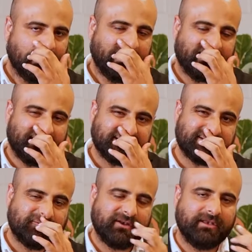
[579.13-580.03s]
In this
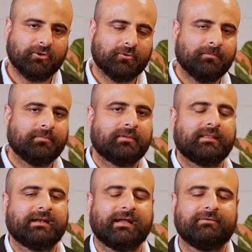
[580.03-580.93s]
video
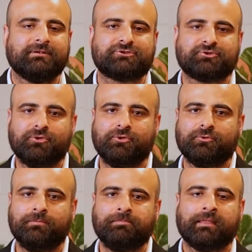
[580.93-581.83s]
that I will show
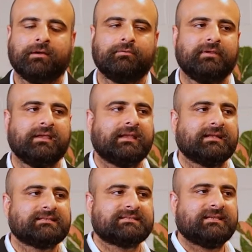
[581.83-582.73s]
you, we
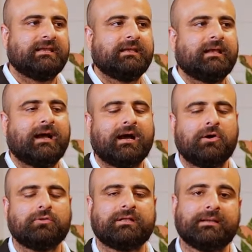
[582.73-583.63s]
can see
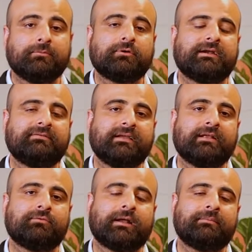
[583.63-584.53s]
how the demographic
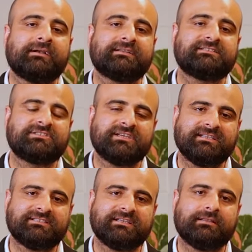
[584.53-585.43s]
environment is
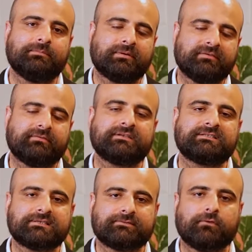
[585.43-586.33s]
changing the
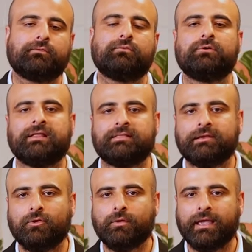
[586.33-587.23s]
preferences for food in
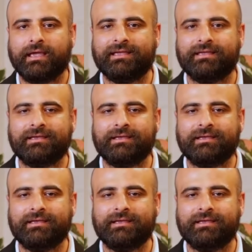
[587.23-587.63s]
the UK.